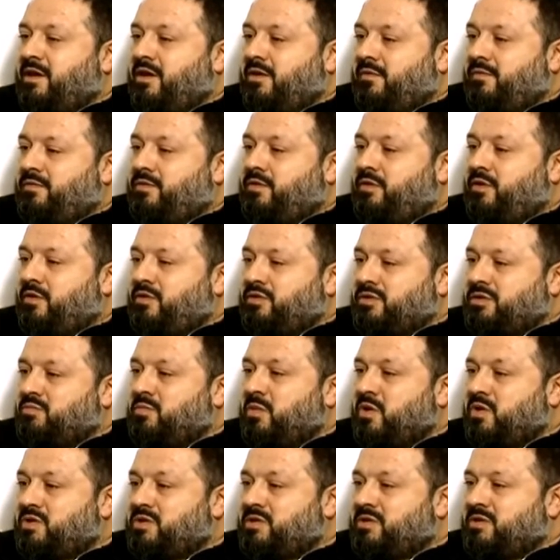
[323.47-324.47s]
of those
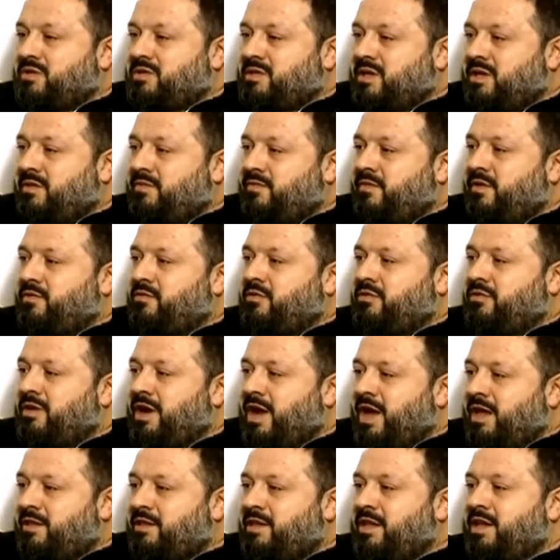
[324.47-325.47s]
mosques in the
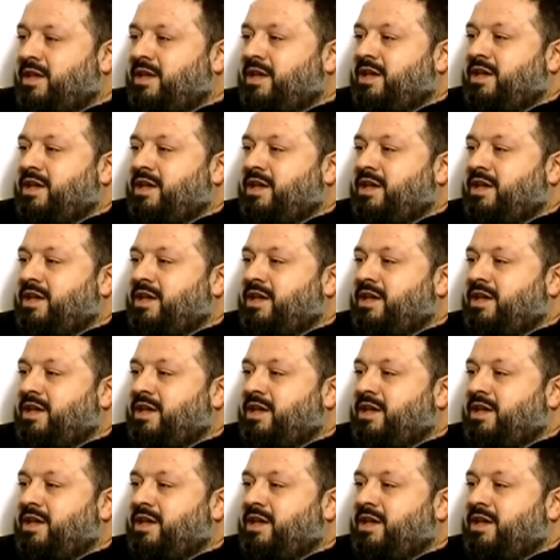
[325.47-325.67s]
Quran